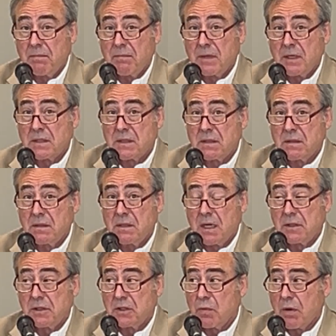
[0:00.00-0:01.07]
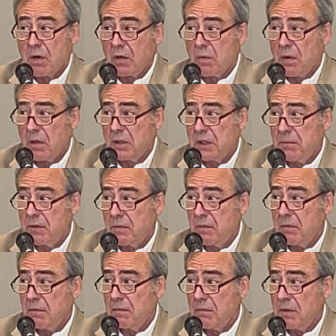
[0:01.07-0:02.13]
It's not just water quality, but
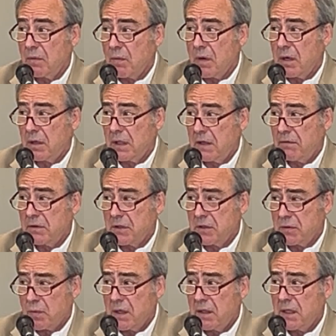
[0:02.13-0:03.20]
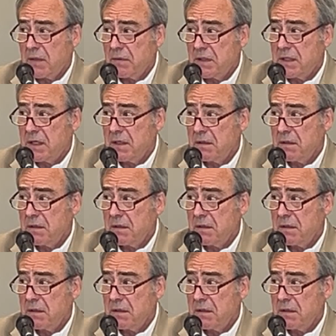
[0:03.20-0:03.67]
water levels as well, I would say.